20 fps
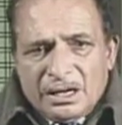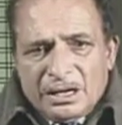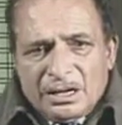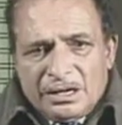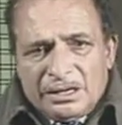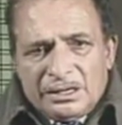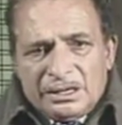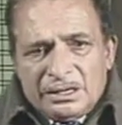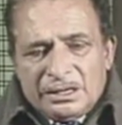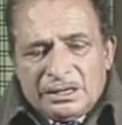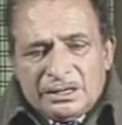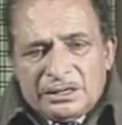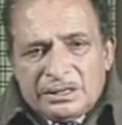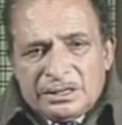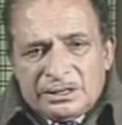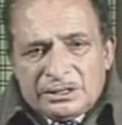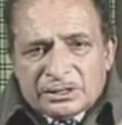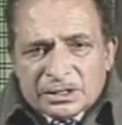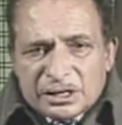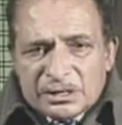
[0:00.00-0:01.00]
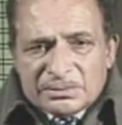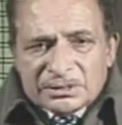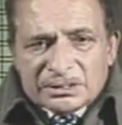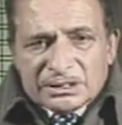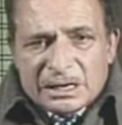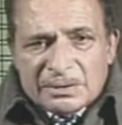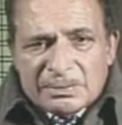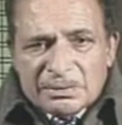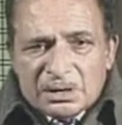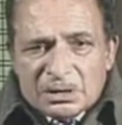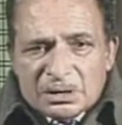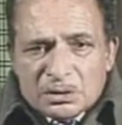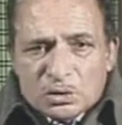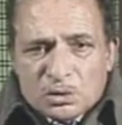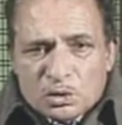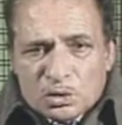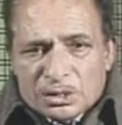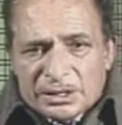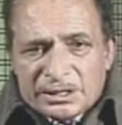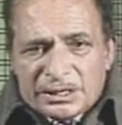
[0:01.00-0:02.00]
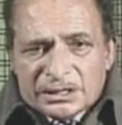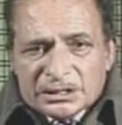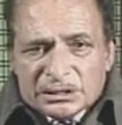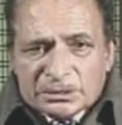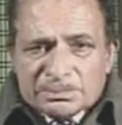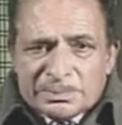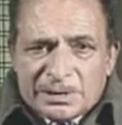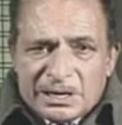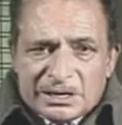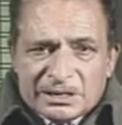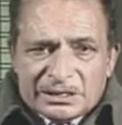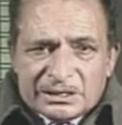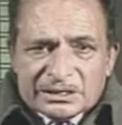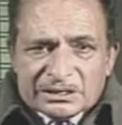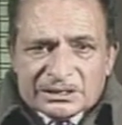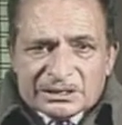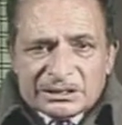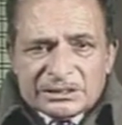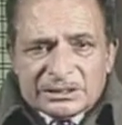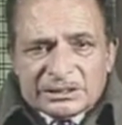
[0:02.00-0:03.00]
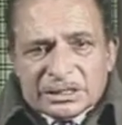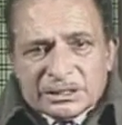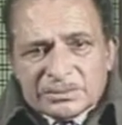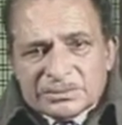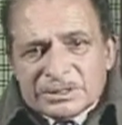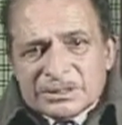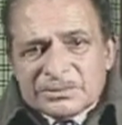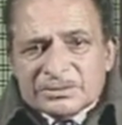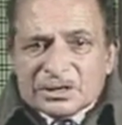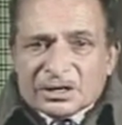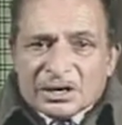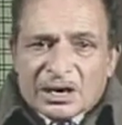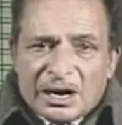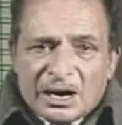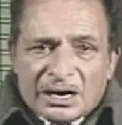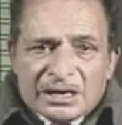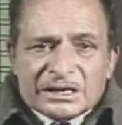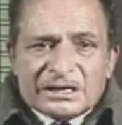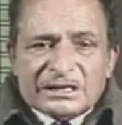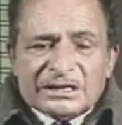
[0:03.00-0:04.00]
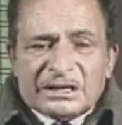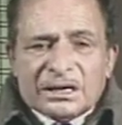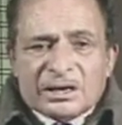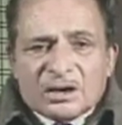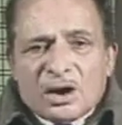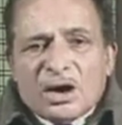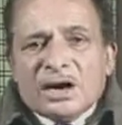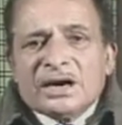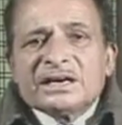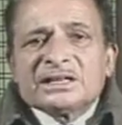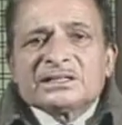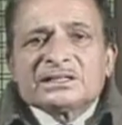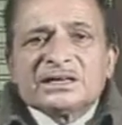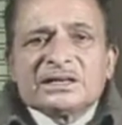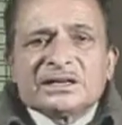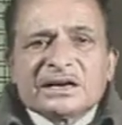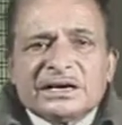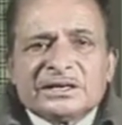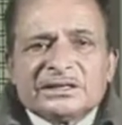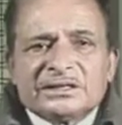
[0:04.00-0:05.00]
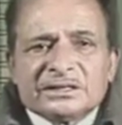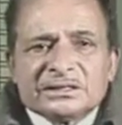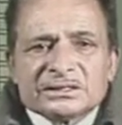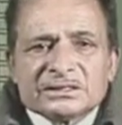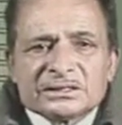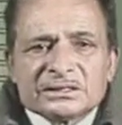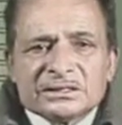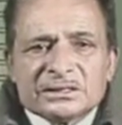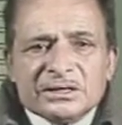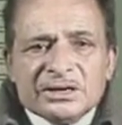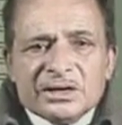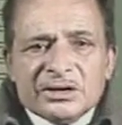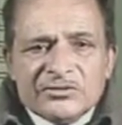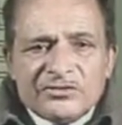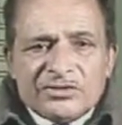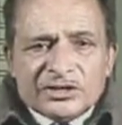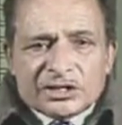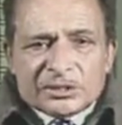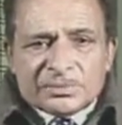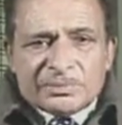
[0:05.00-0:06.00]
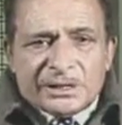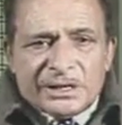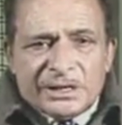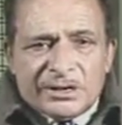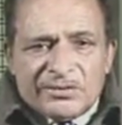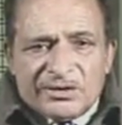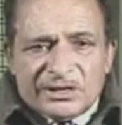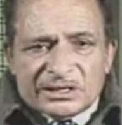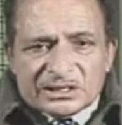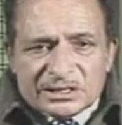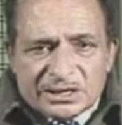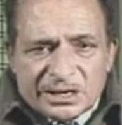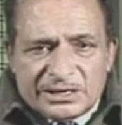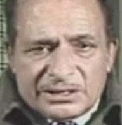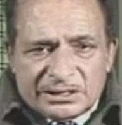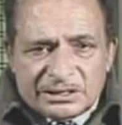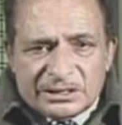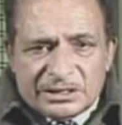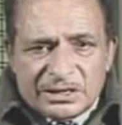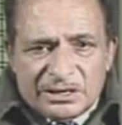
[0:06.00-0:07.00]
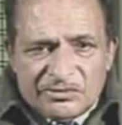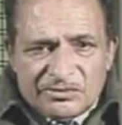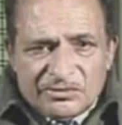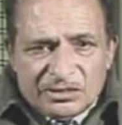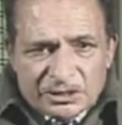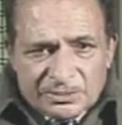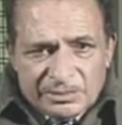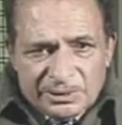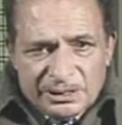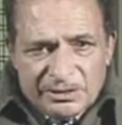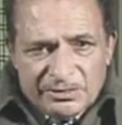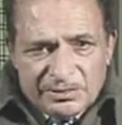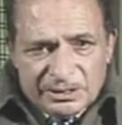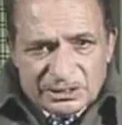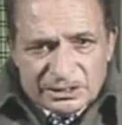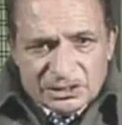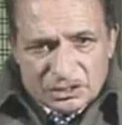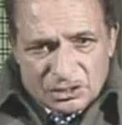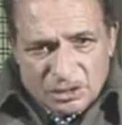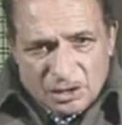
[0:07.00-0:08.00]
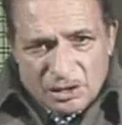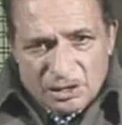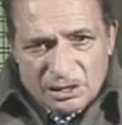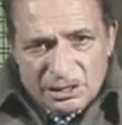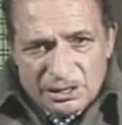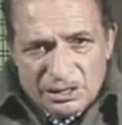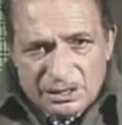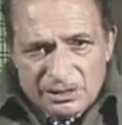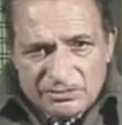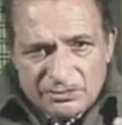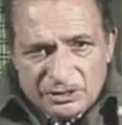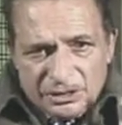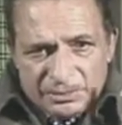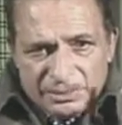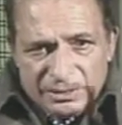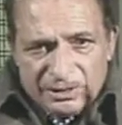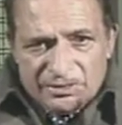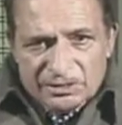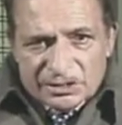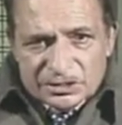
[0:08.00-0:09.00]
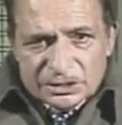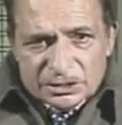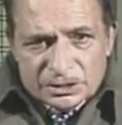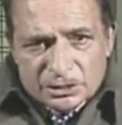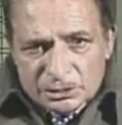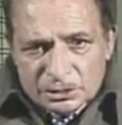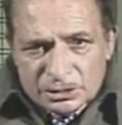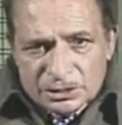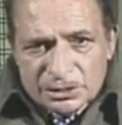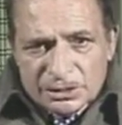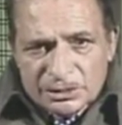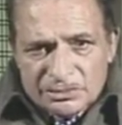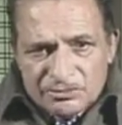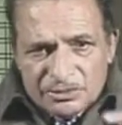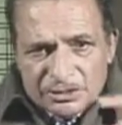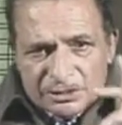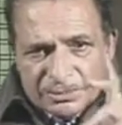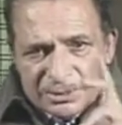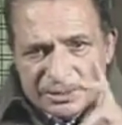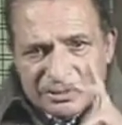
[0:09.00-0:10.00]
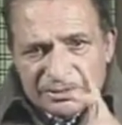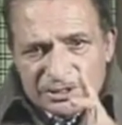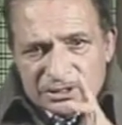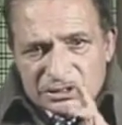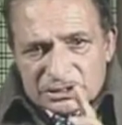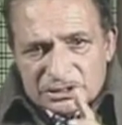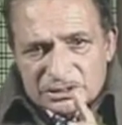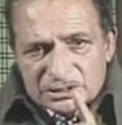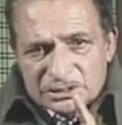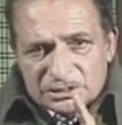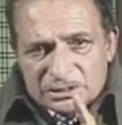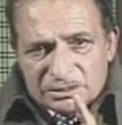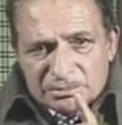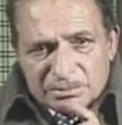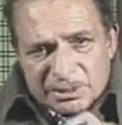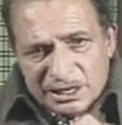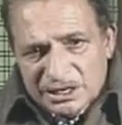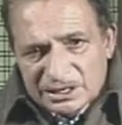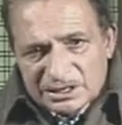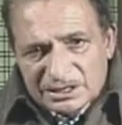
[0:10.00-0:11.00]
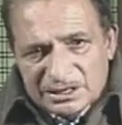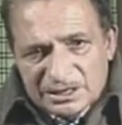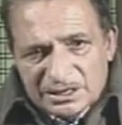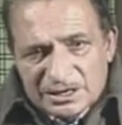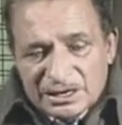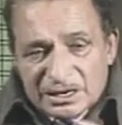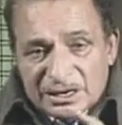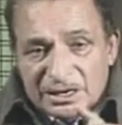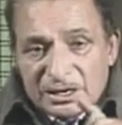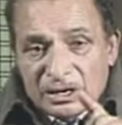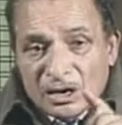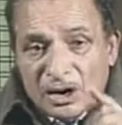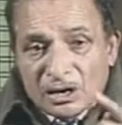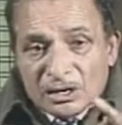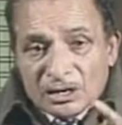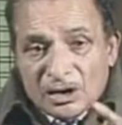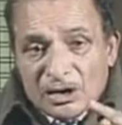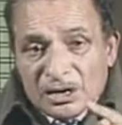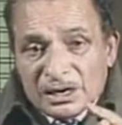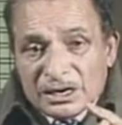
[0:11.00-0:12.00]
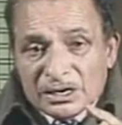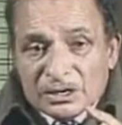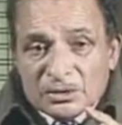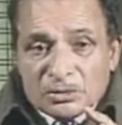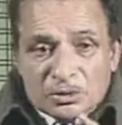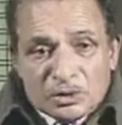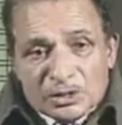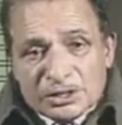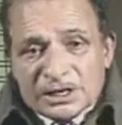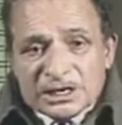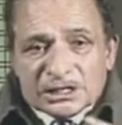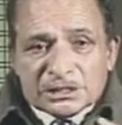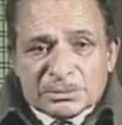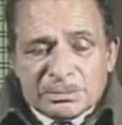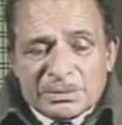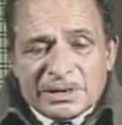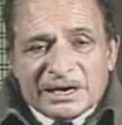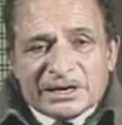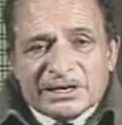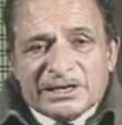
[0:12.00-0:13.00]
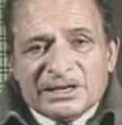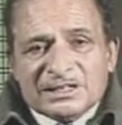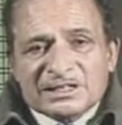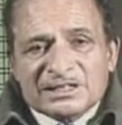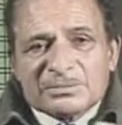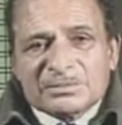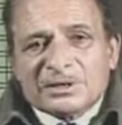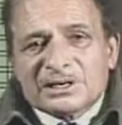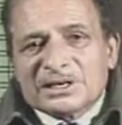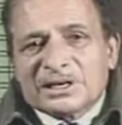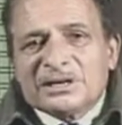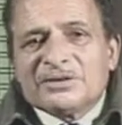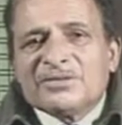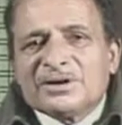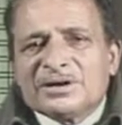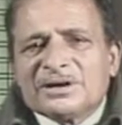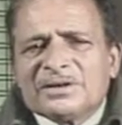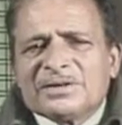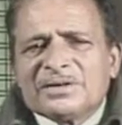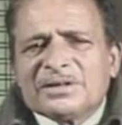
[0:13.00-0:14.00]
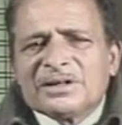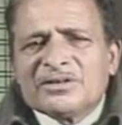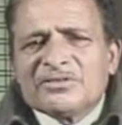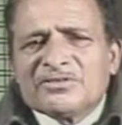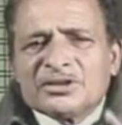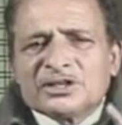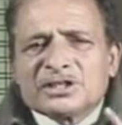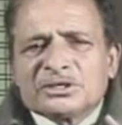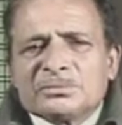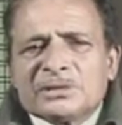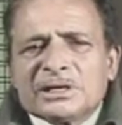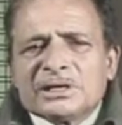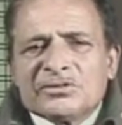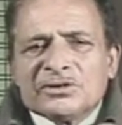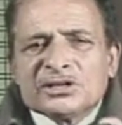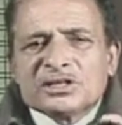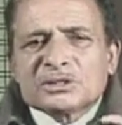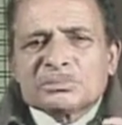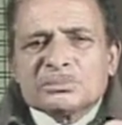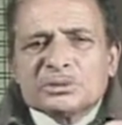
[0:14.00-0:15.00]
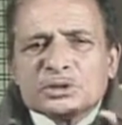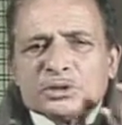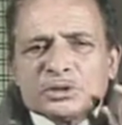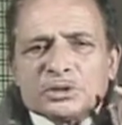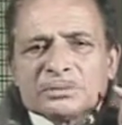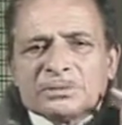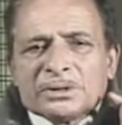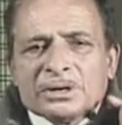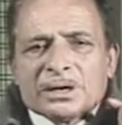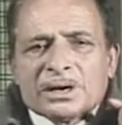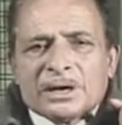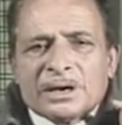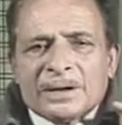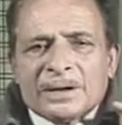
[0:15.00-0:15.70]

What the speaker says: In terms of goodness, badness, in terms of wrongness and rightness. Which behavior is right, which behavior is wrong, which behavior is good, which behavior is bad. Not only goodness, badness, but even which behavior is beautiful,